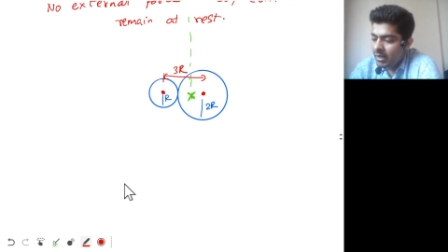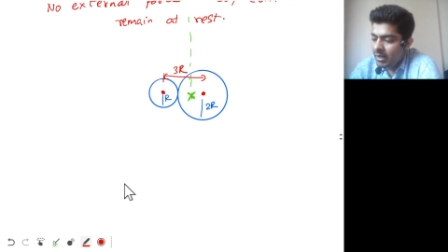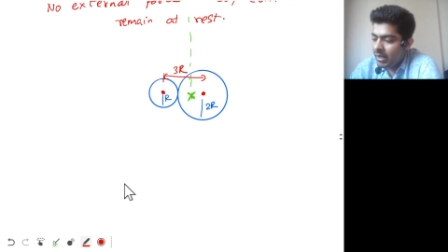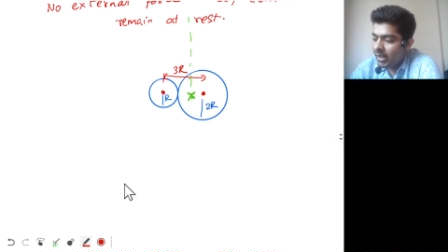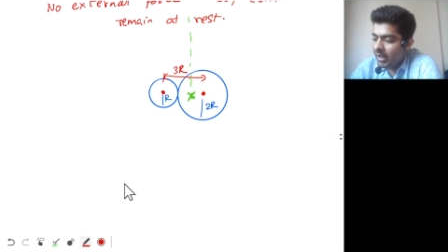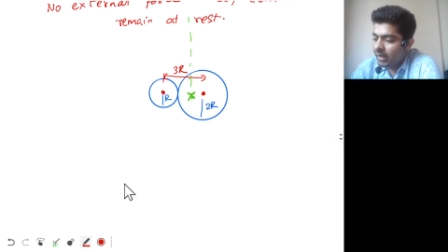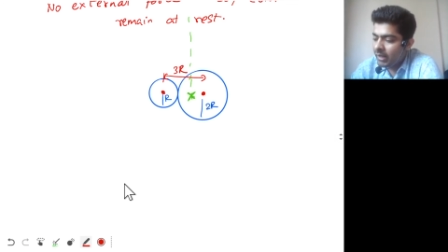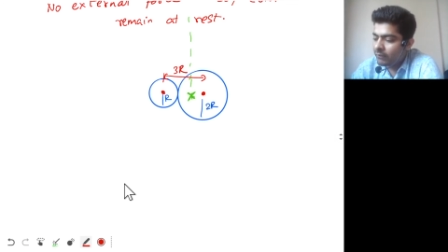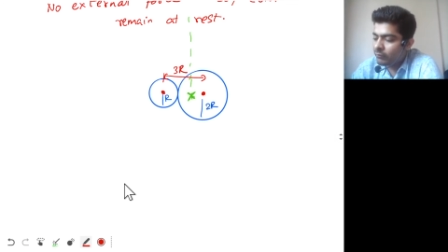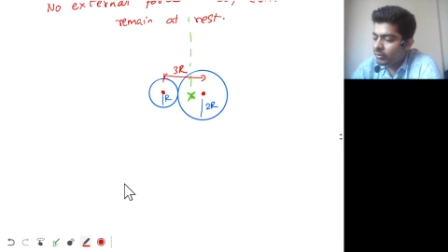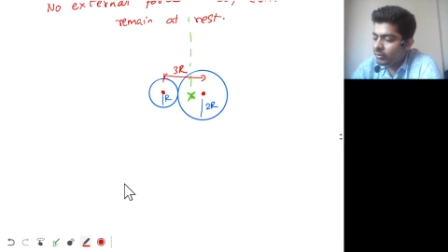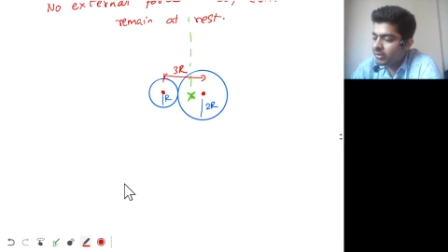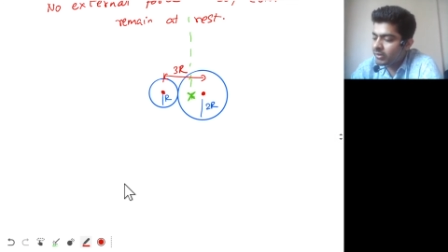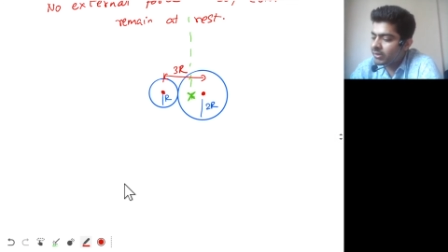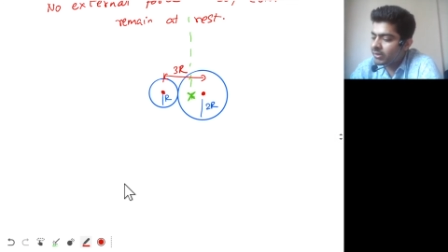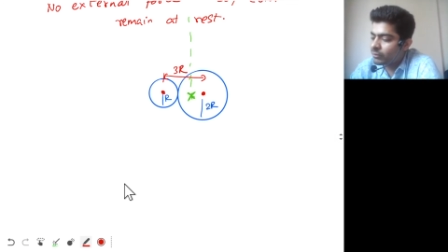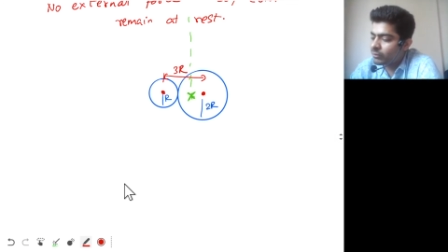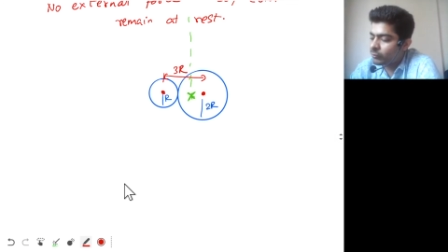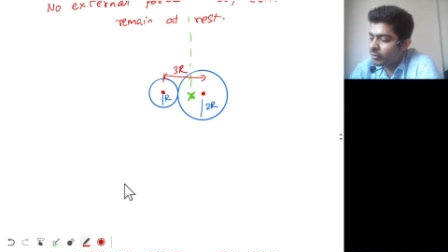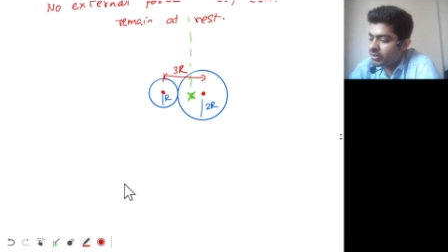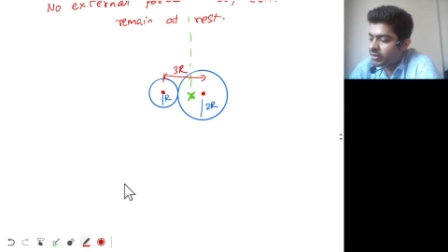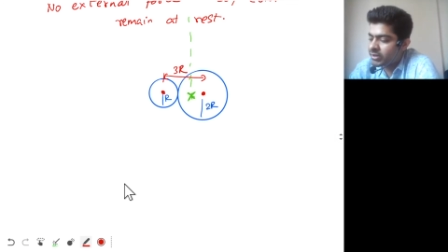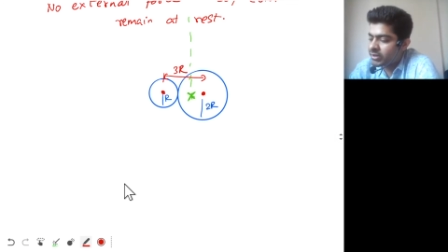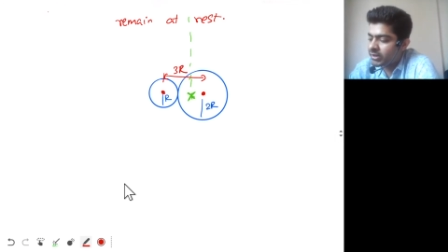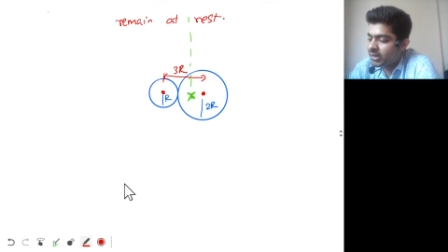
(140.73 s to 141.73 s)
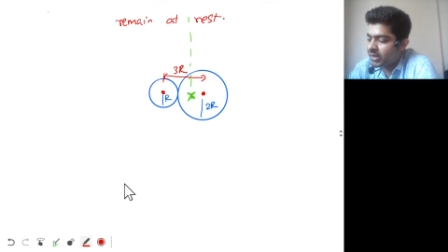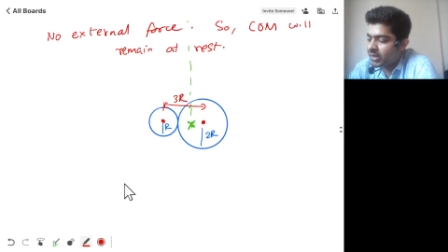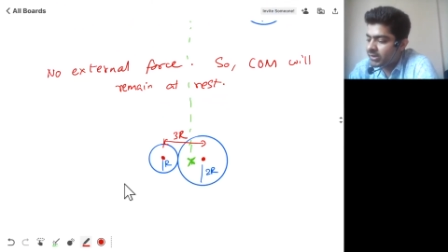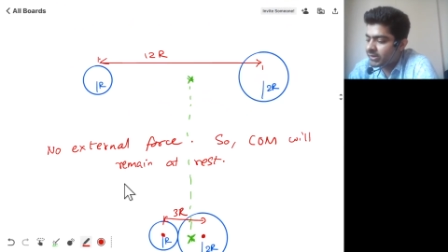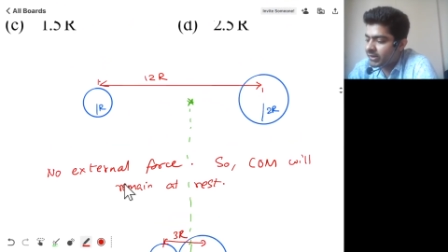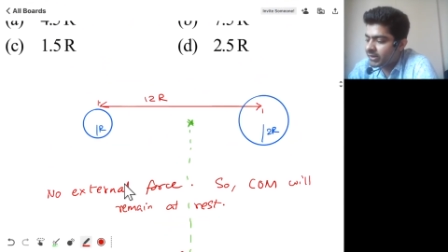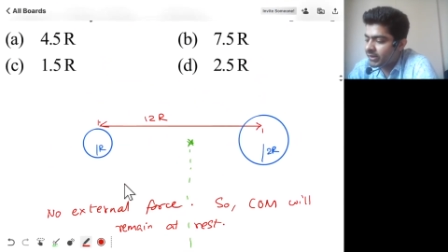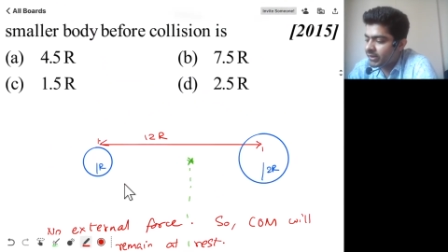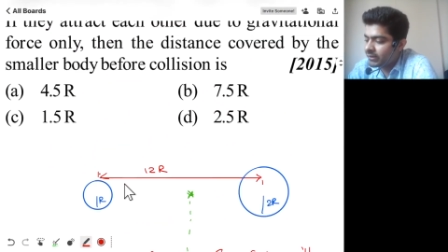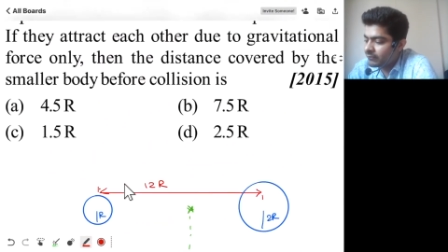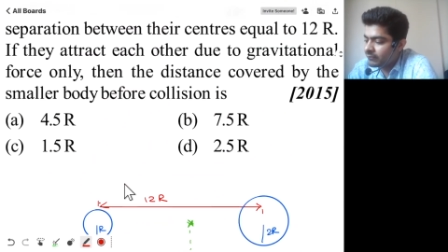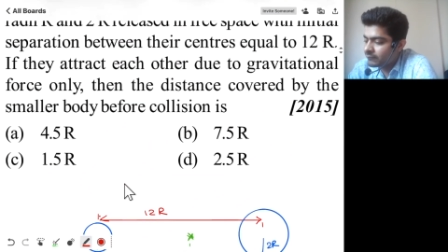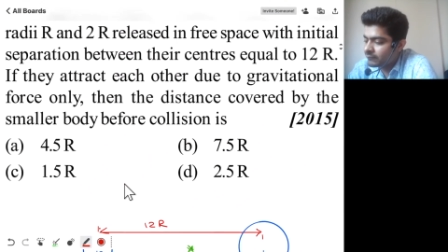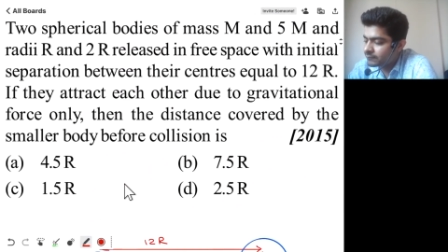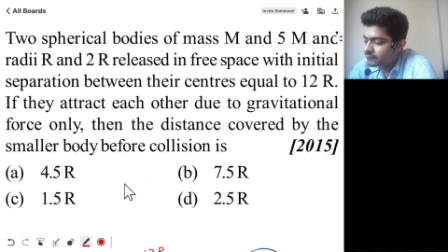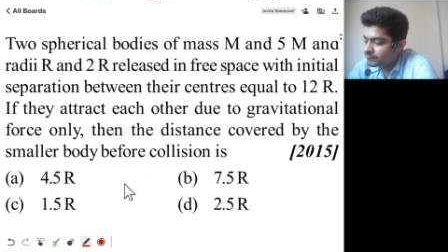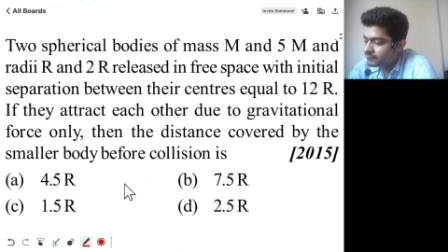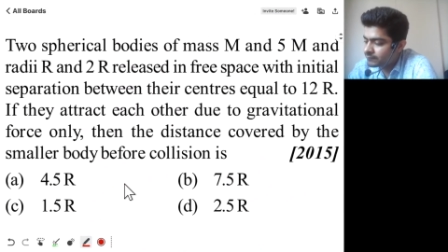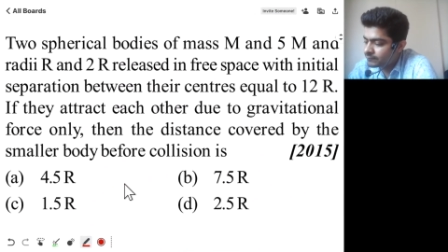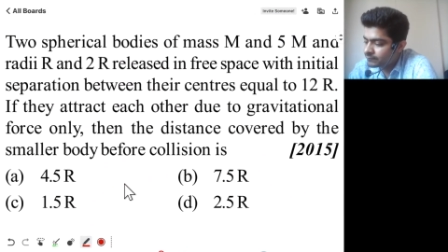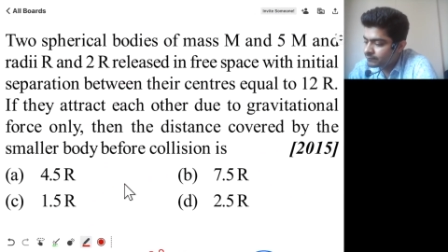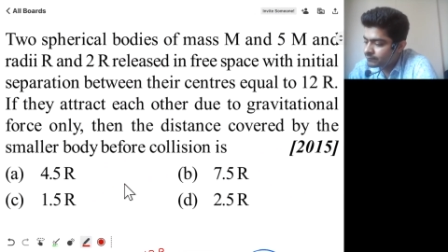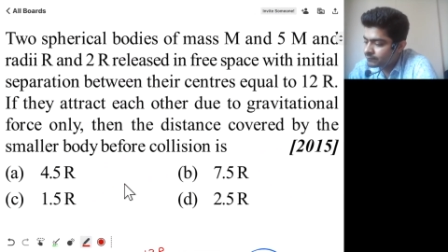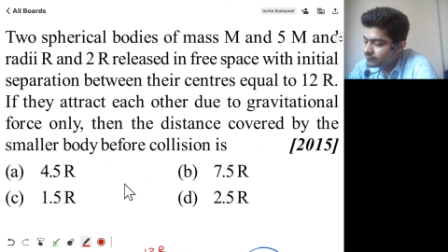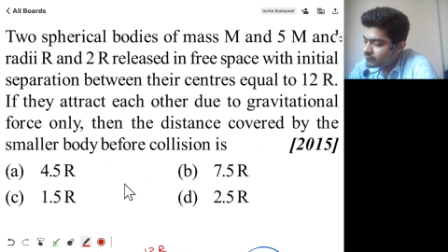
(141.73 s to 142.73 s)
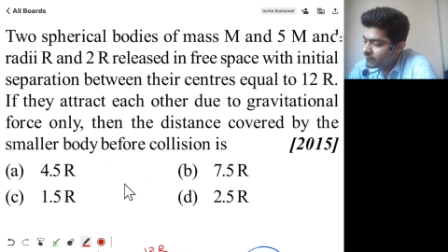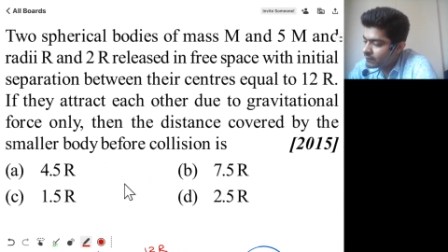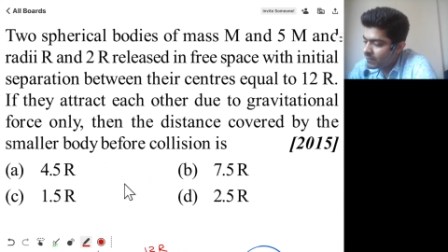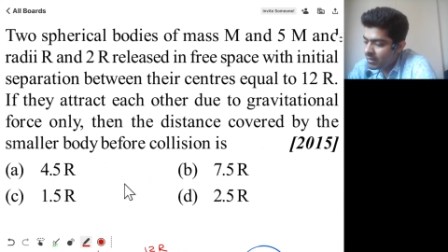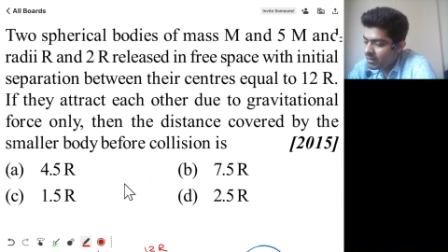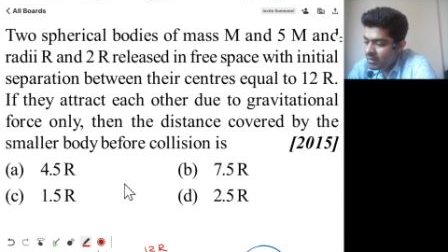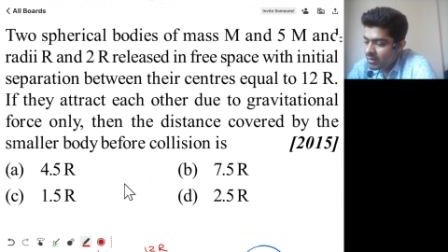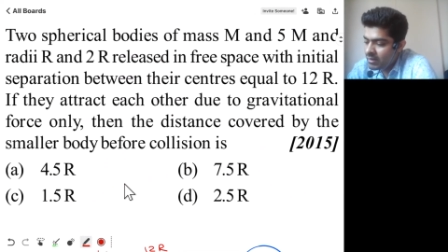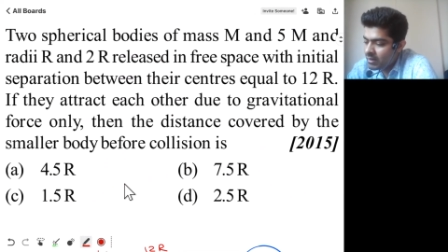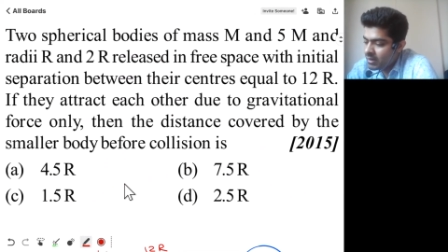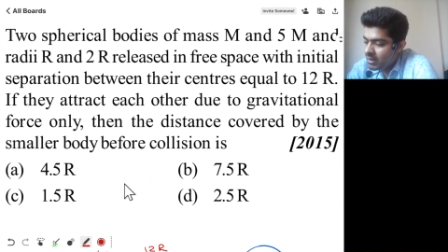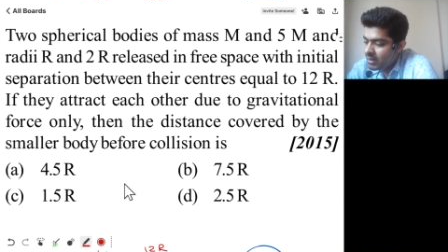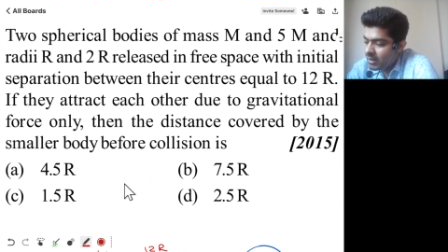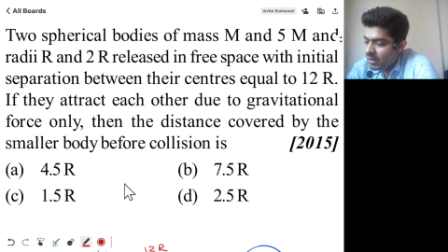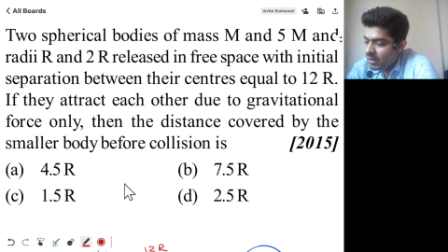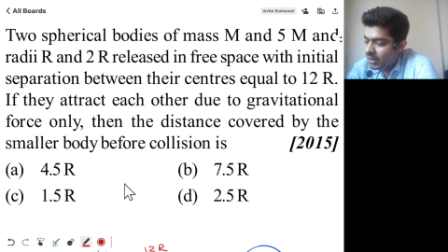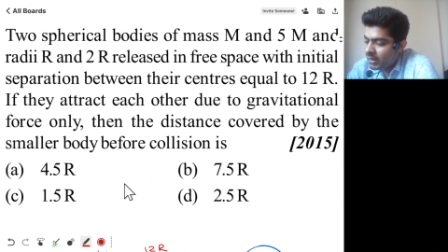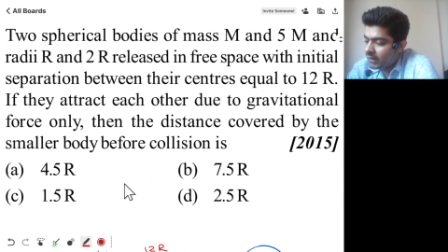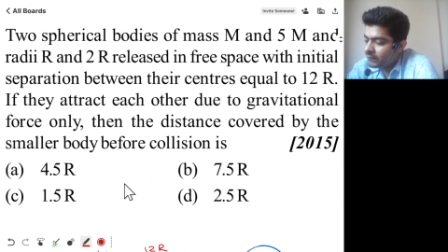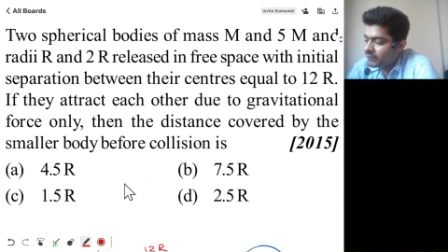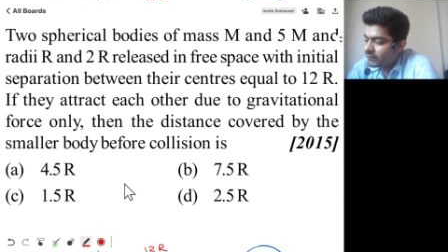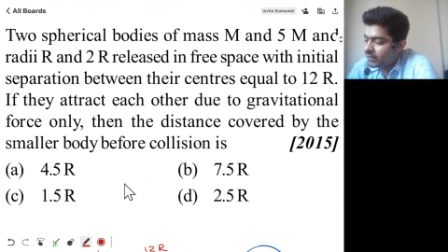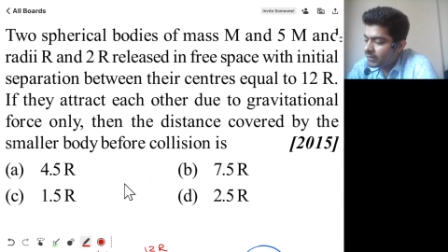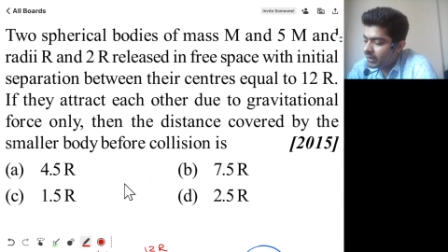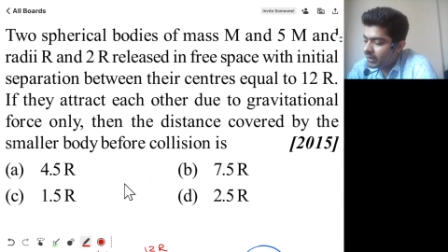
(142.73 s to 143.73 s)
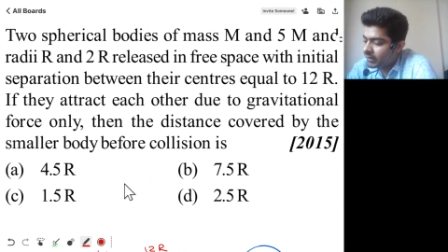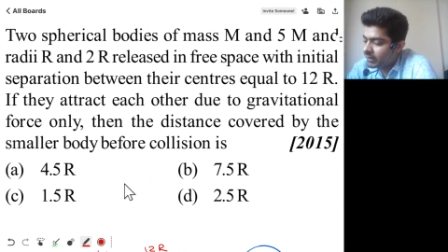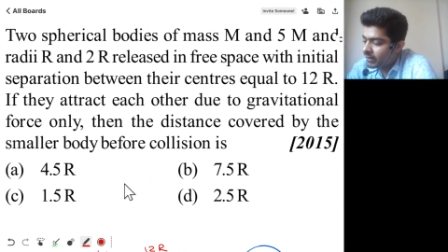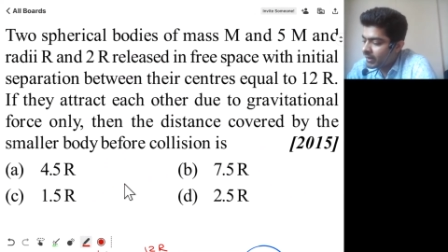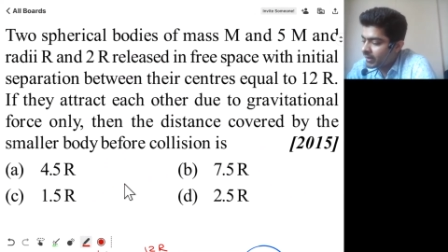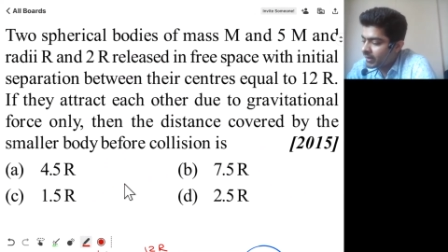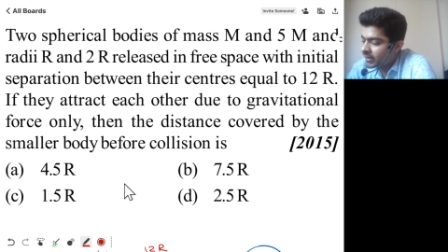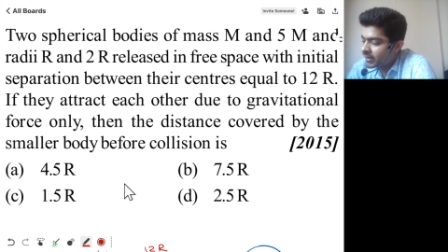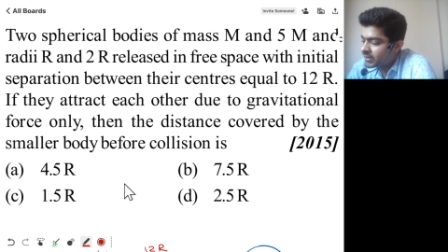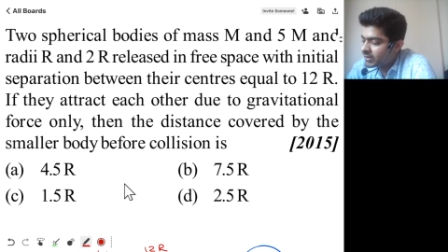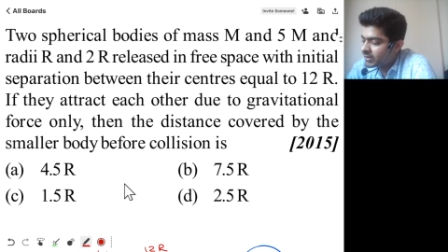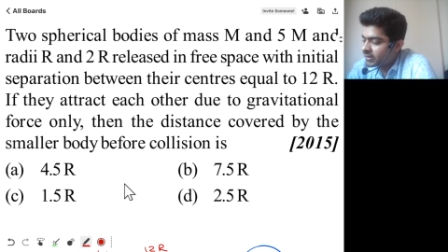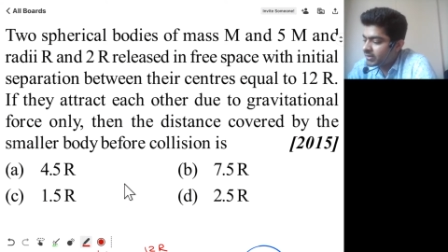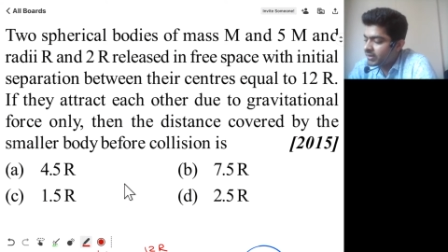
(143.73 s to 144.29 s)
and what is the question asking? If they attract